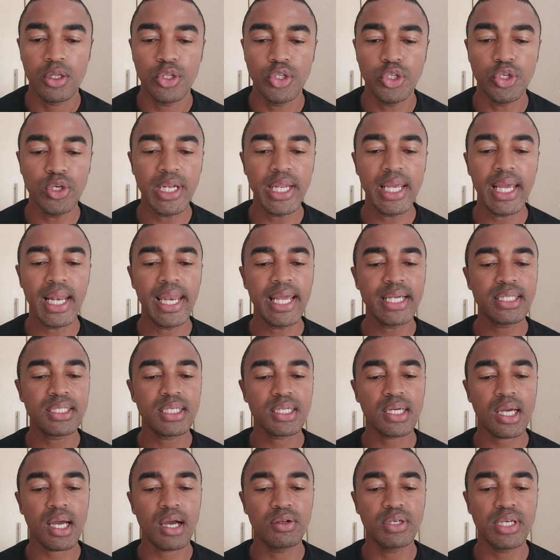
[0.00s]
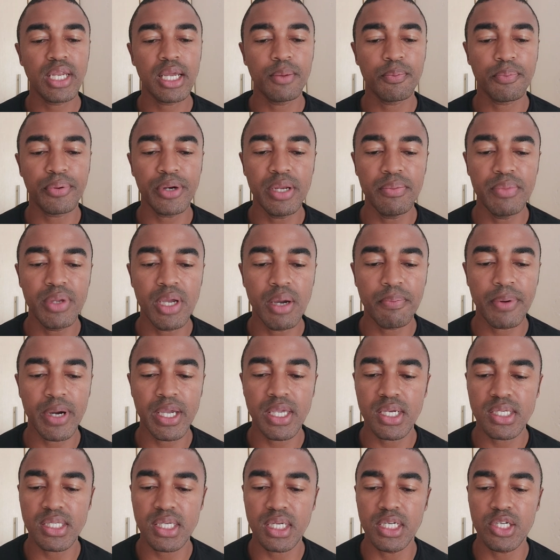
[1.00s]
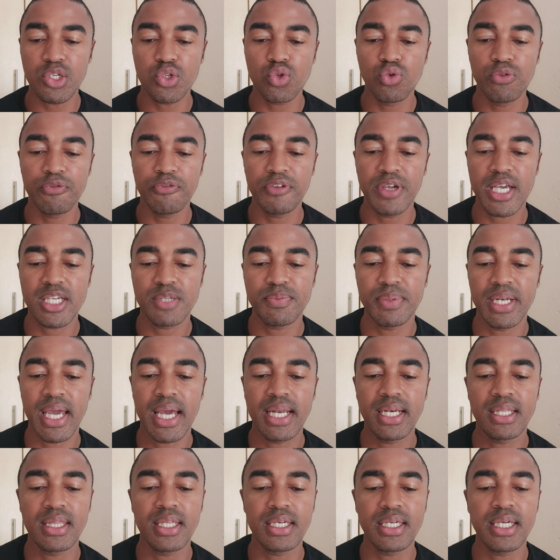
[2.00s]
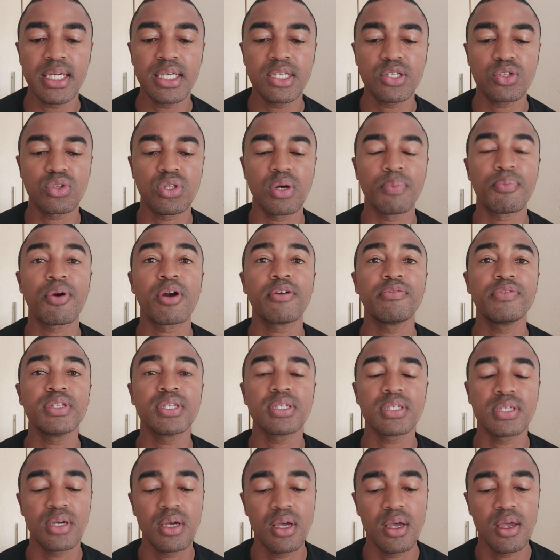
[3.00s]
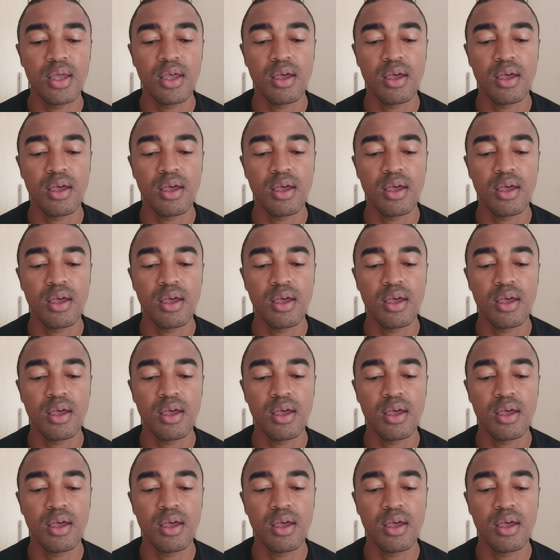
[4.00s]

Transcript: Newly elected Gauteng premier, Panyaza Lesufi, has been handed the keys to the province